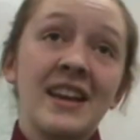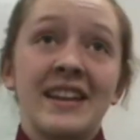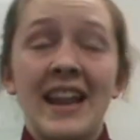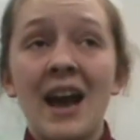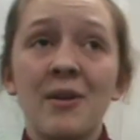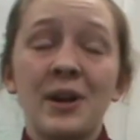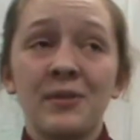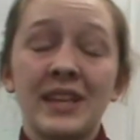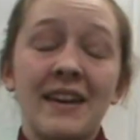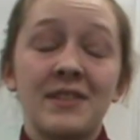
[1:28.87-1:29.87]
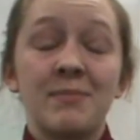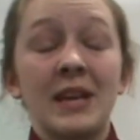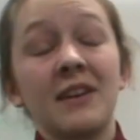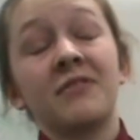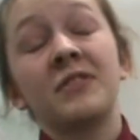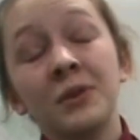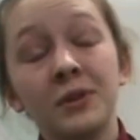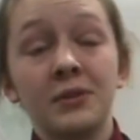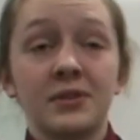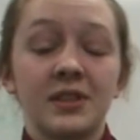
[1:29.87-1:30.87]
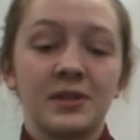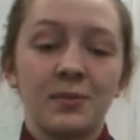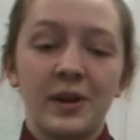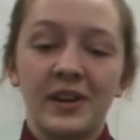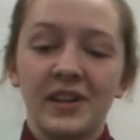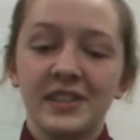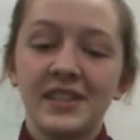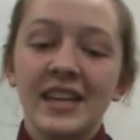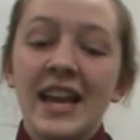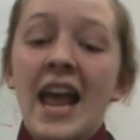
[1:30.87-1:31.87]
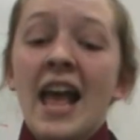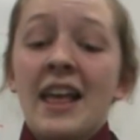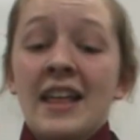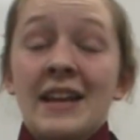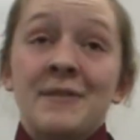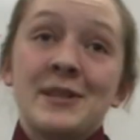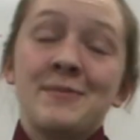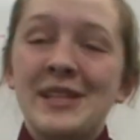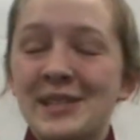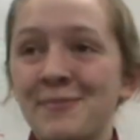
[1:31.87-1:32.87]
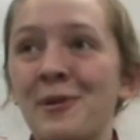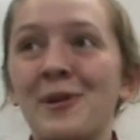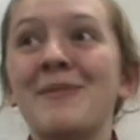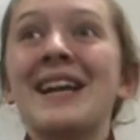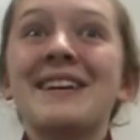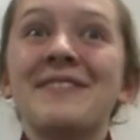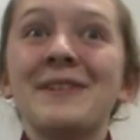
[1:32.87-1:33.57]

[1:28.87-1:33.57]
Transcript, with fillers: Now I only have to pay a few useless workers which means more money